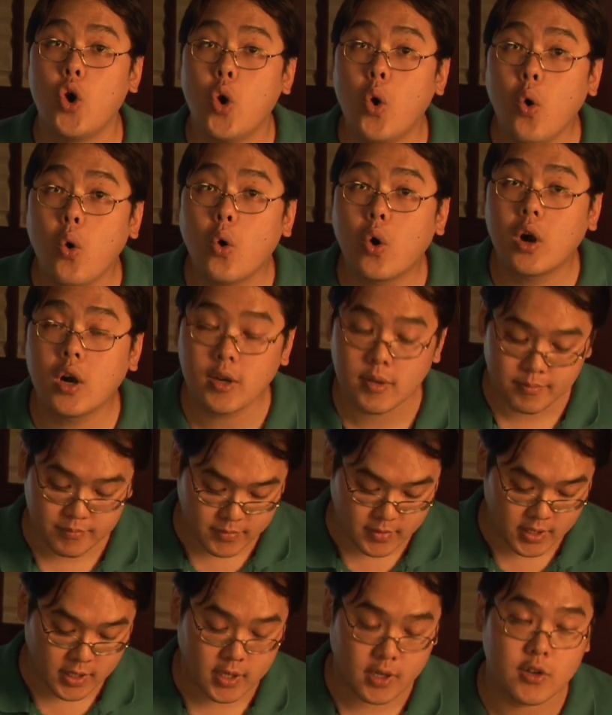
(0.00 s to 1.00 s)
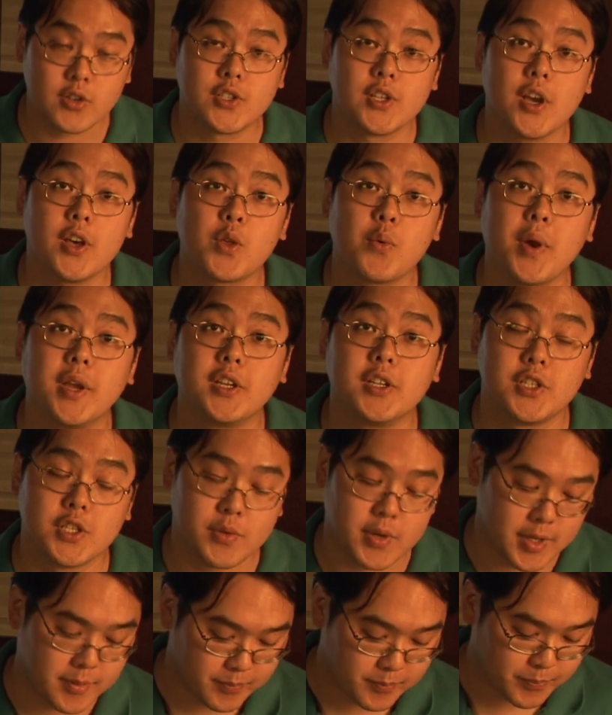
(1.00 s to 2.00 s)
Or, here's the other way to do
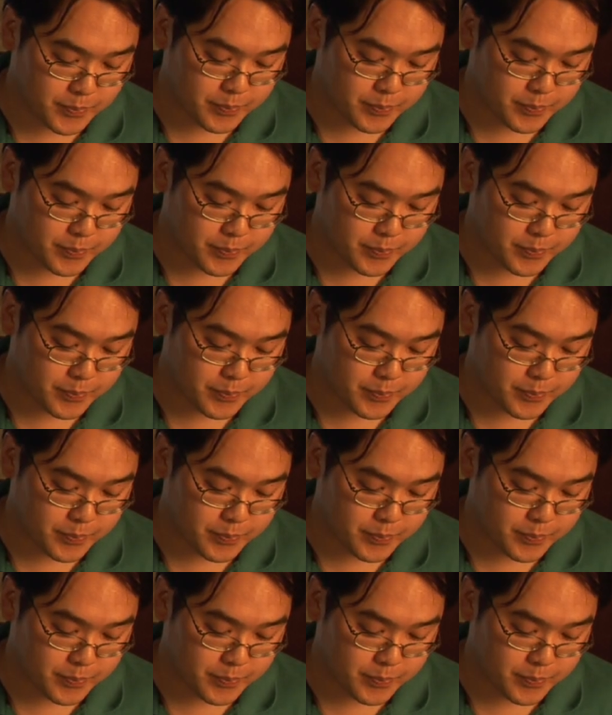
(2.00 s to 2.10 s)
it.